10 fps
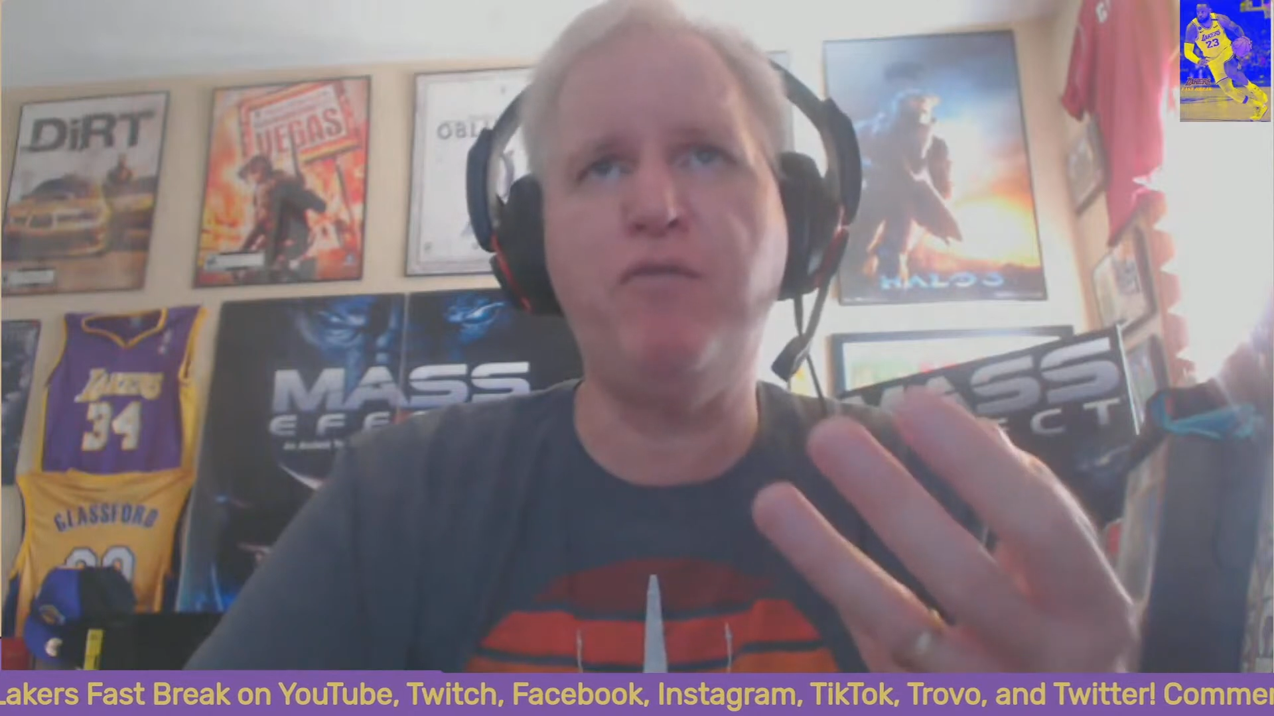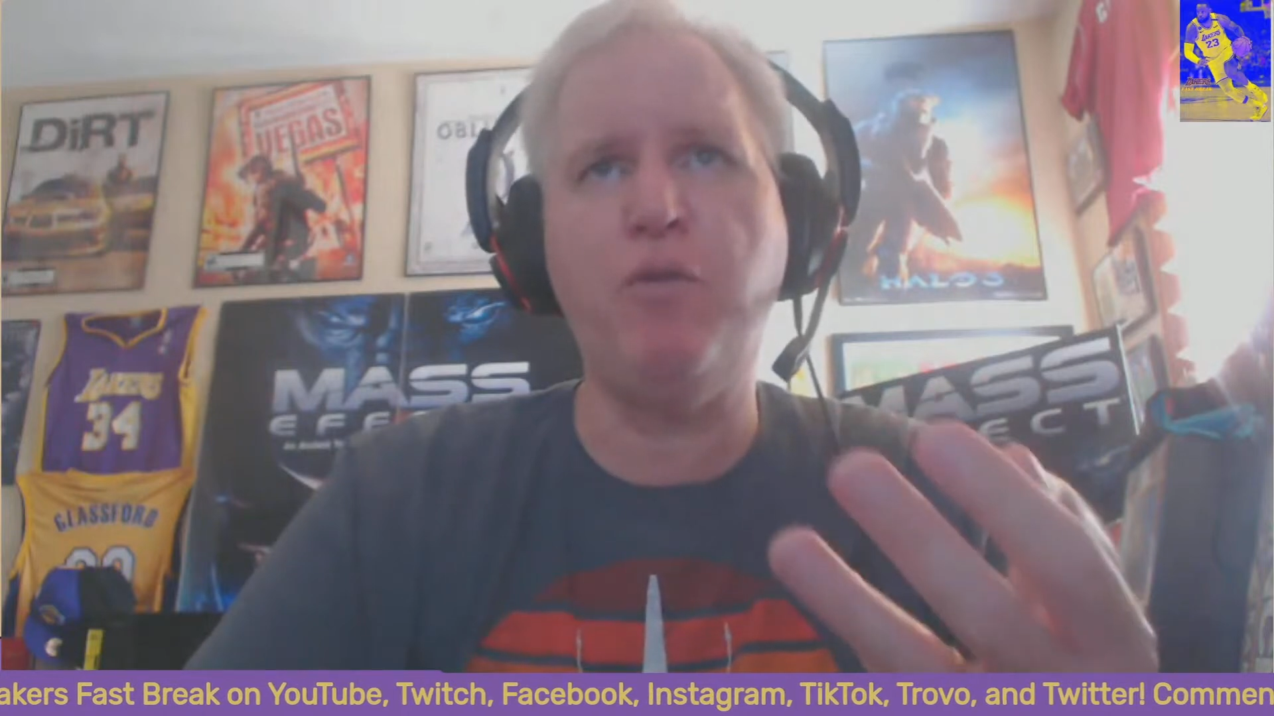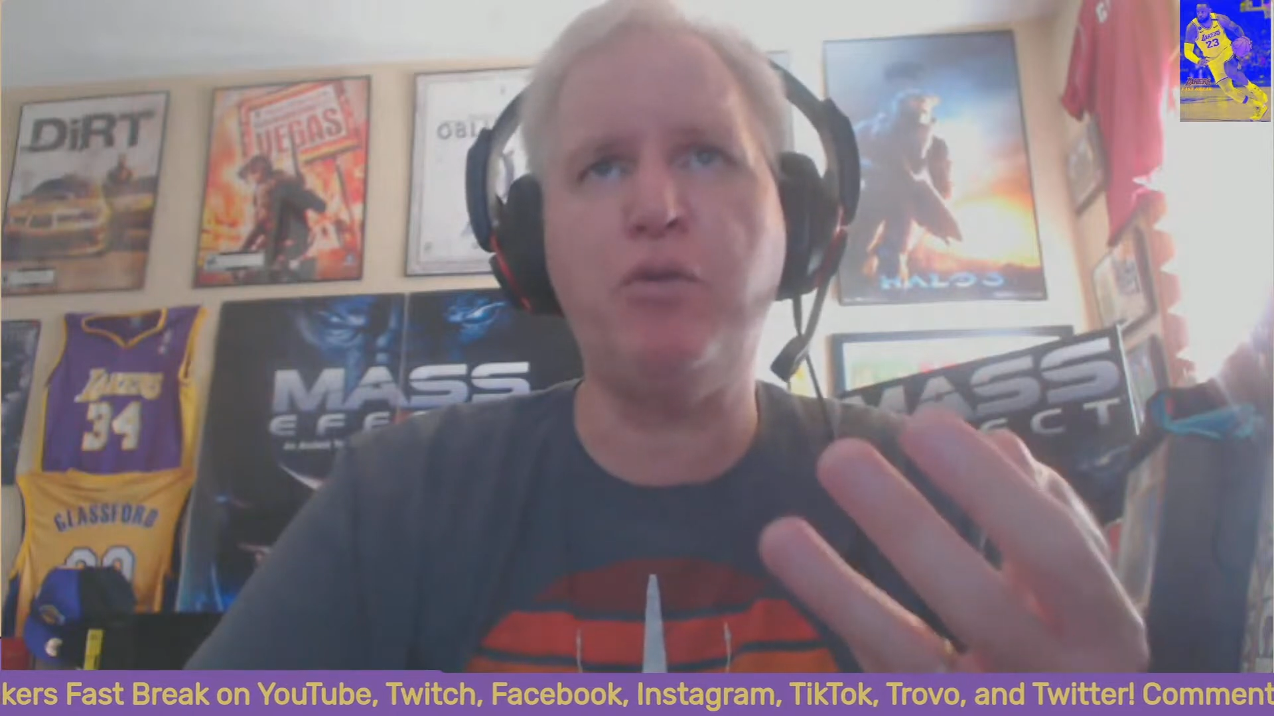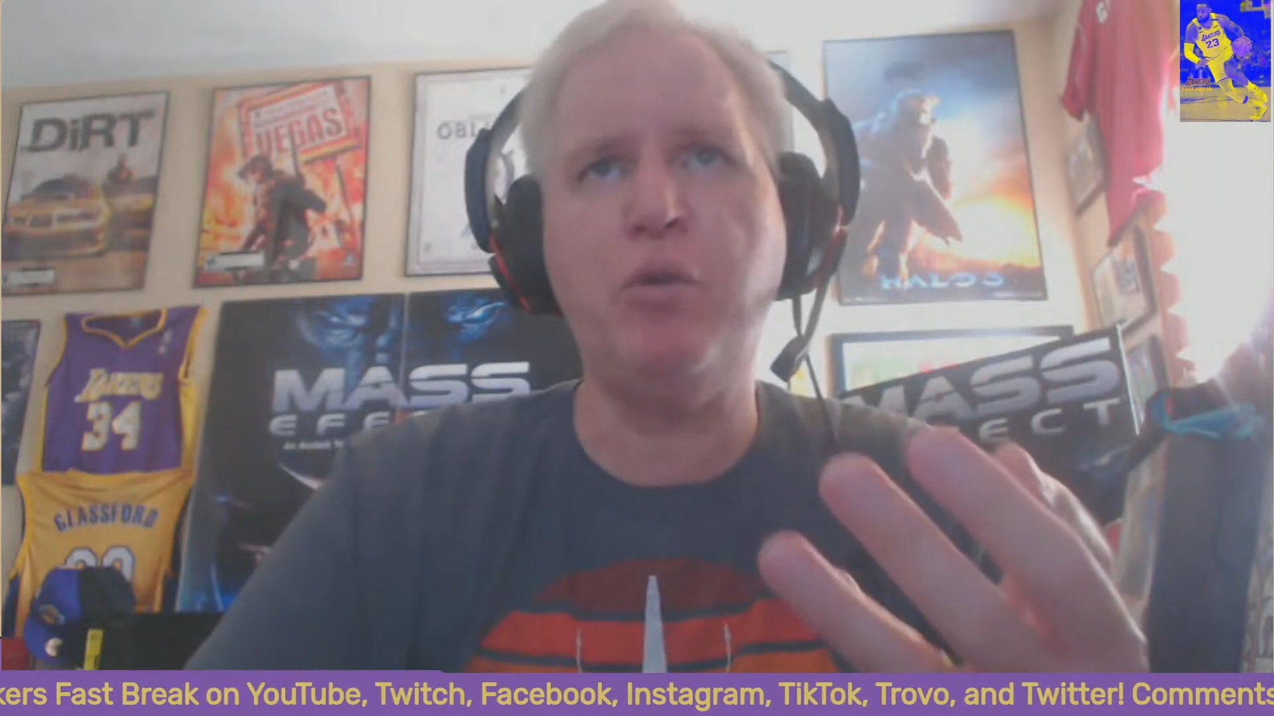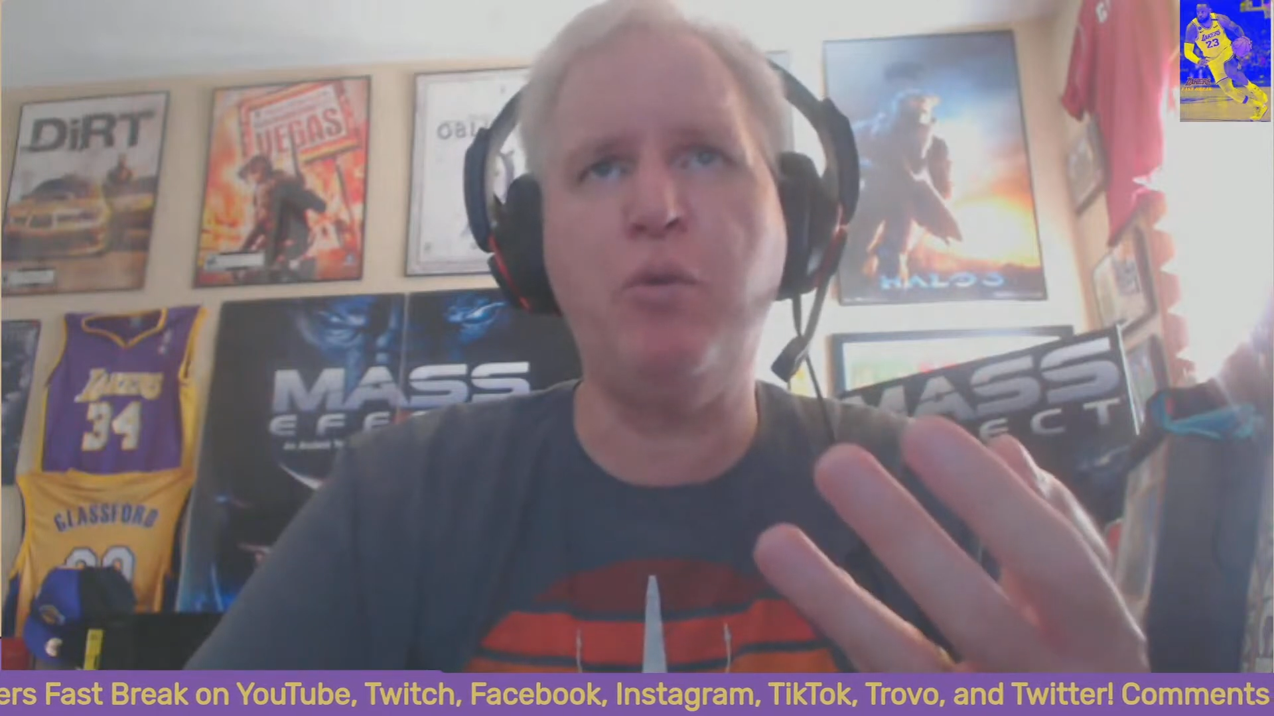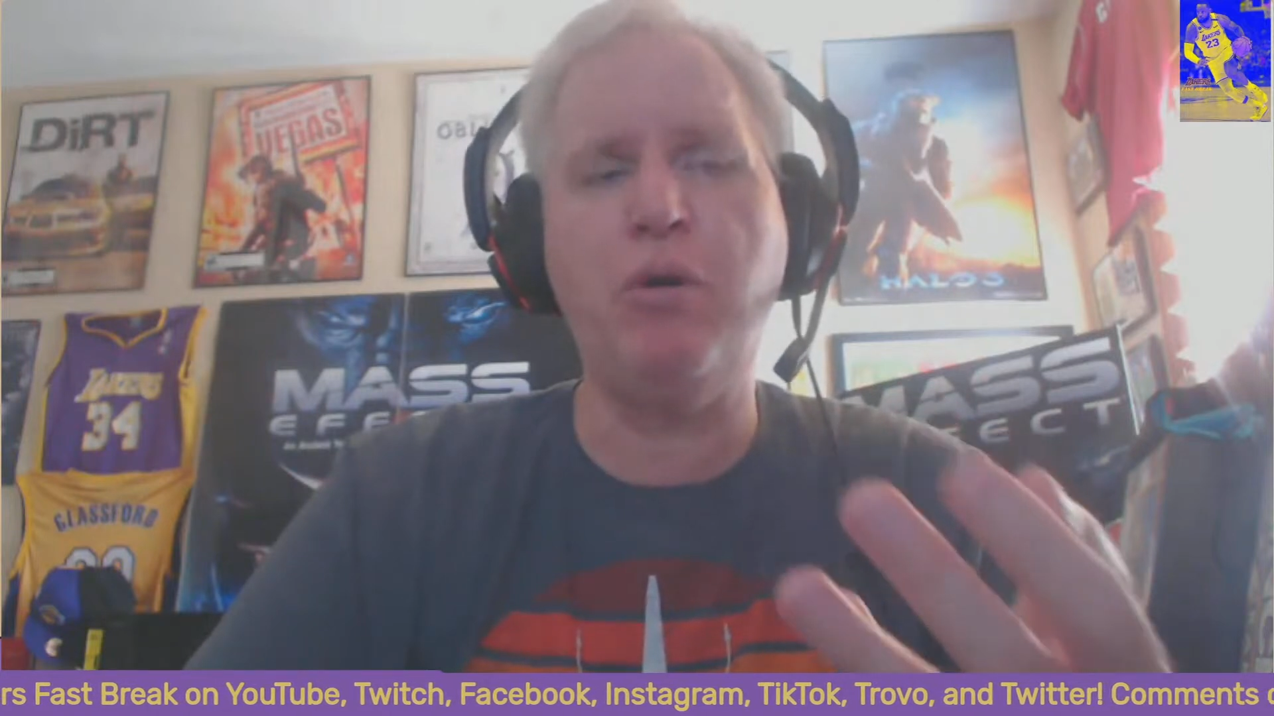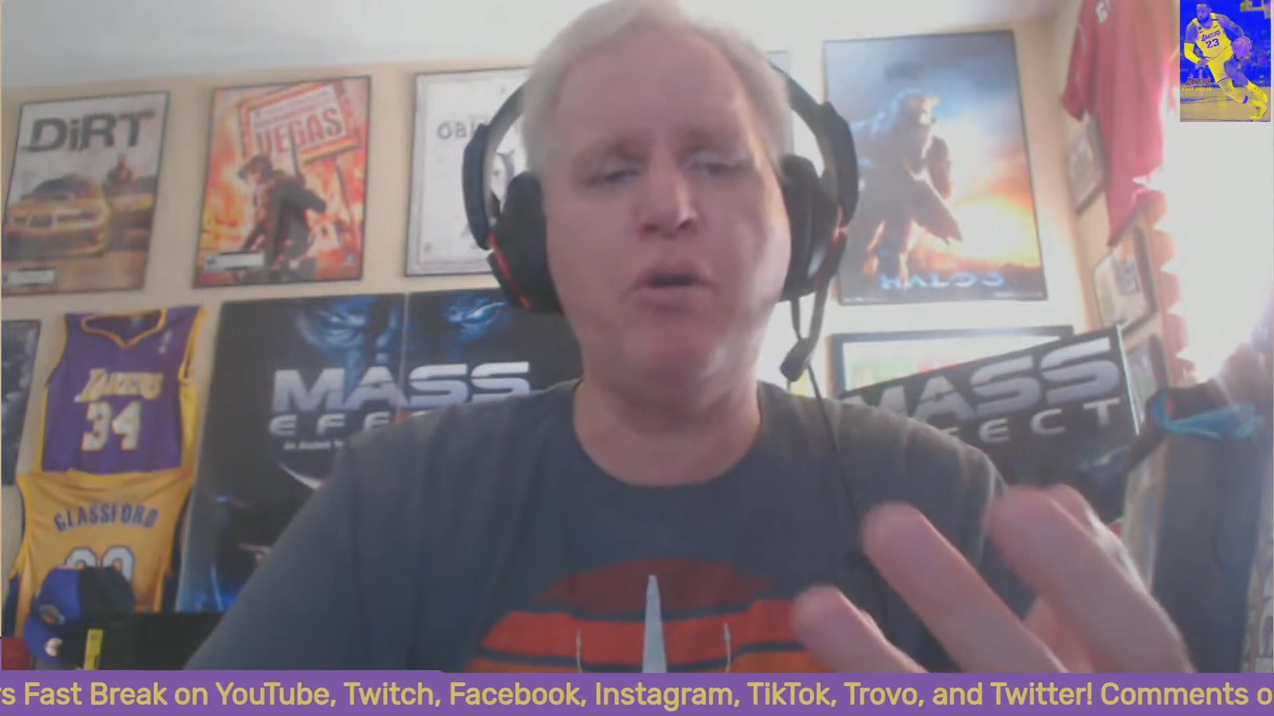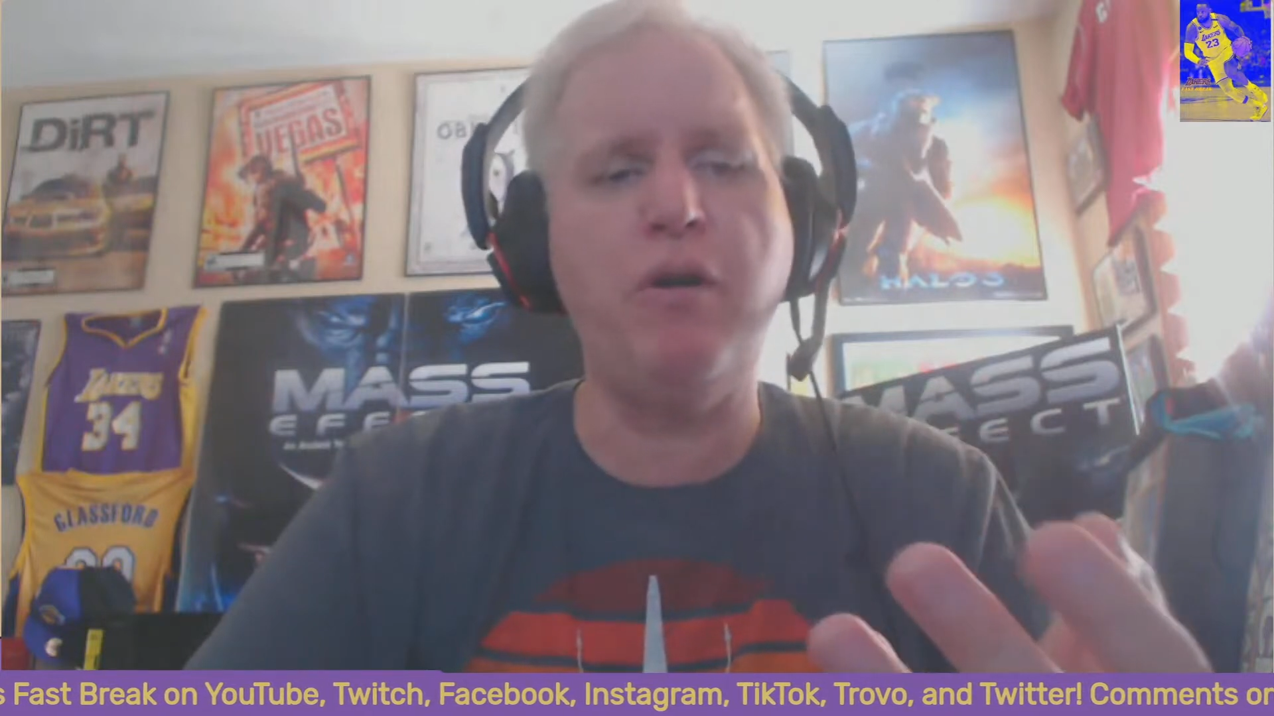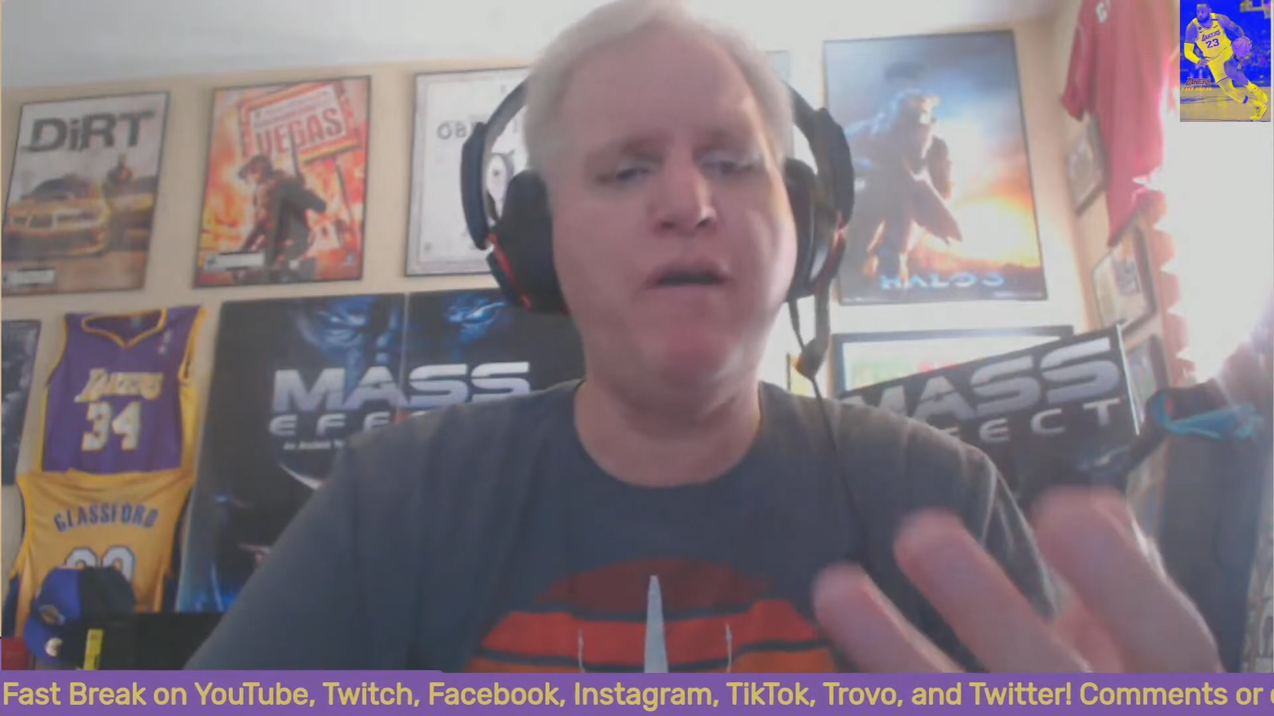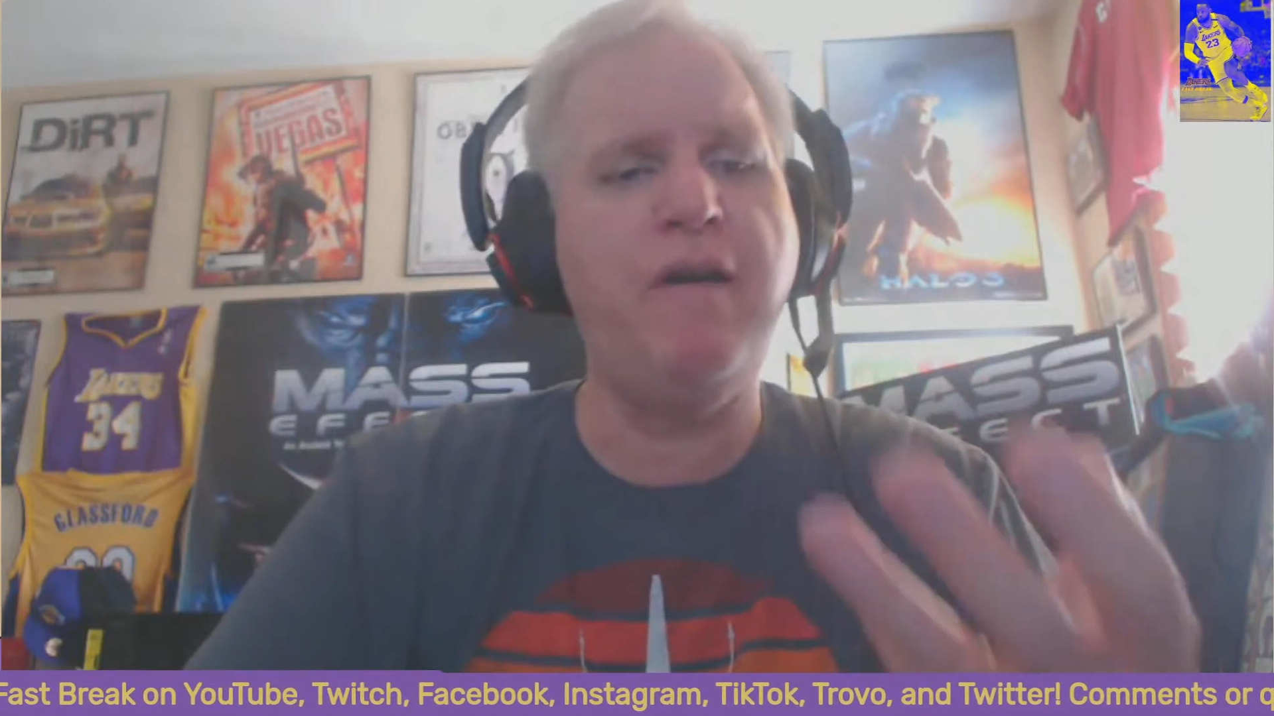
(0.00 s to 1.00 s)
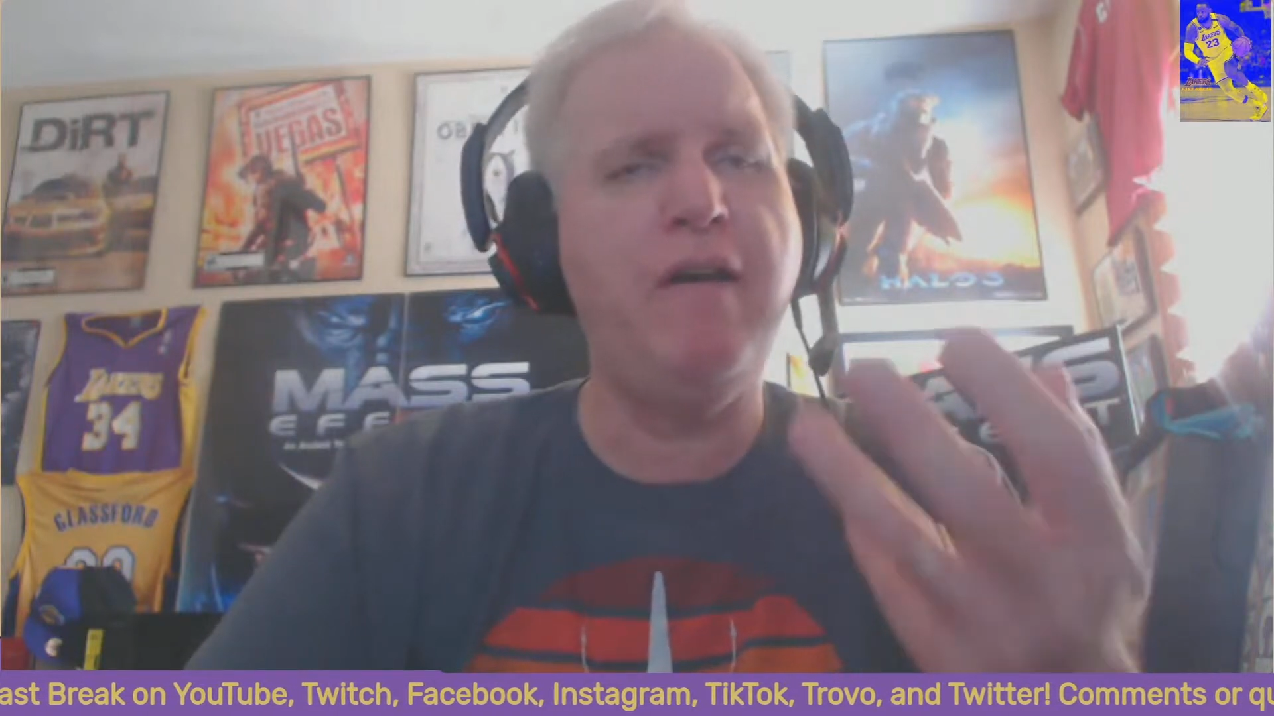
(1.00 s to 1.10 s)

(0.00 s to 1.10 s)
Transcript: fourth quarter.